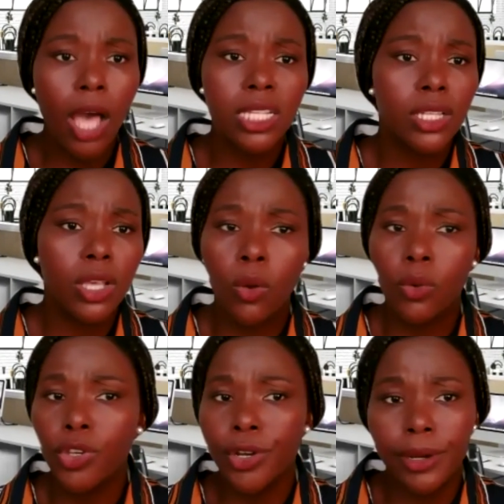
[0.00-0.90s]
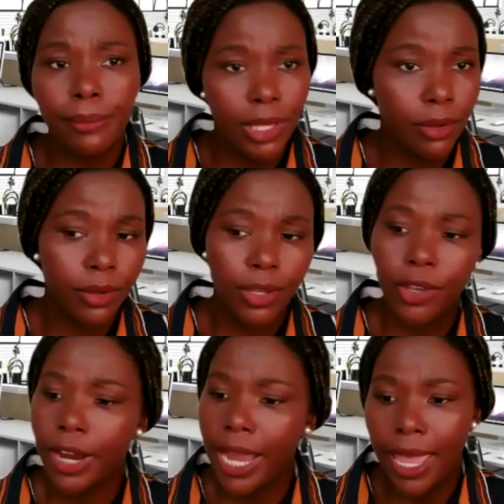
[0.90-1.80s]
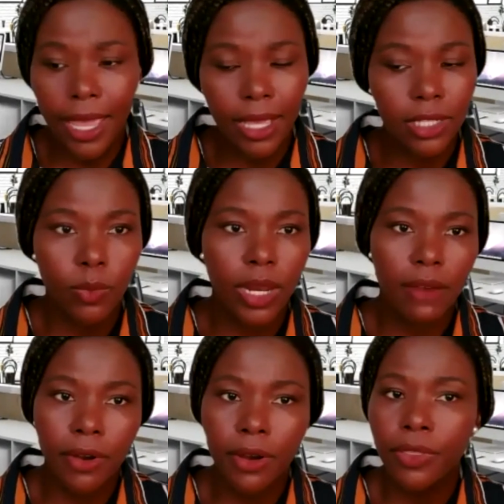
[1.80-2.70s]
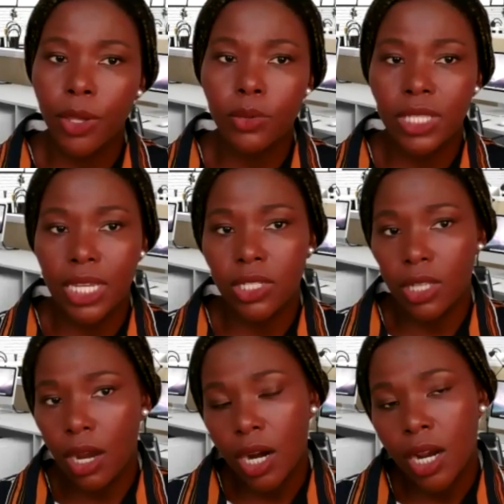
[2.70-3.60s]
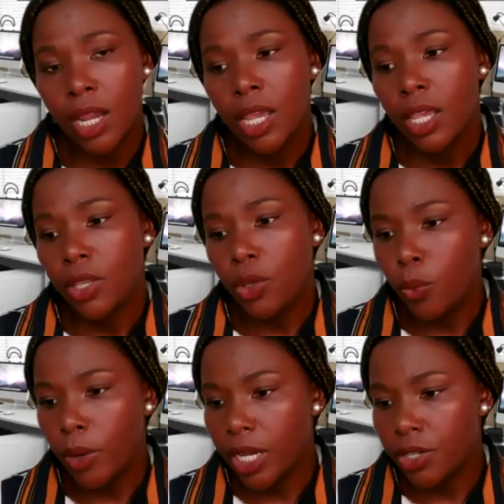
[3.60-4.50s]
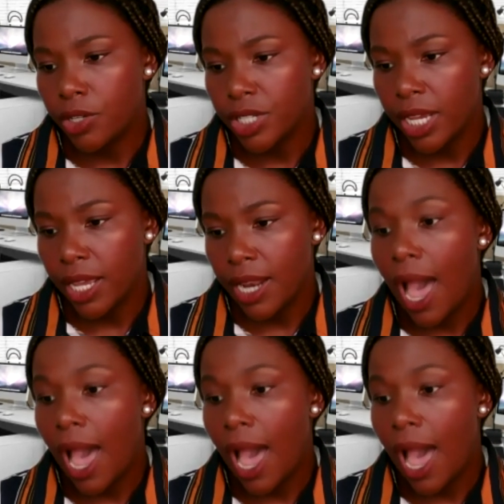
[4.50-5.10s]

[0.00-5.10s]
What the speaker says: So your milk, your eggs, whatever those things are, you'd want to understand,